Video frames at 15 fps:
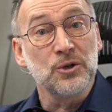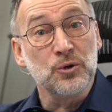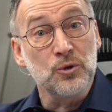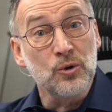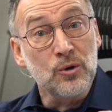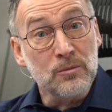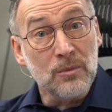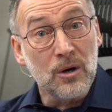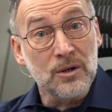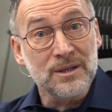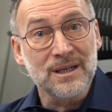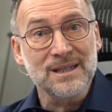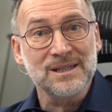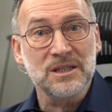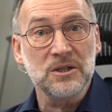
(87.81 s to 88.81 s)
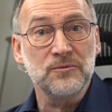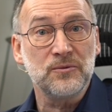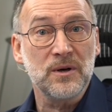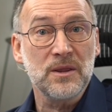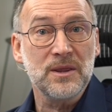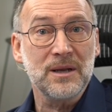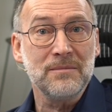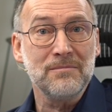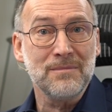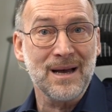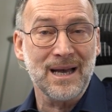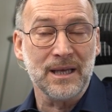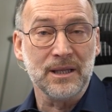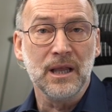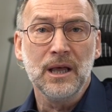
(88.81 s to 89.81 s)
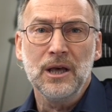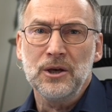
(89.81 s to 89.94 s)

your model is different than mine,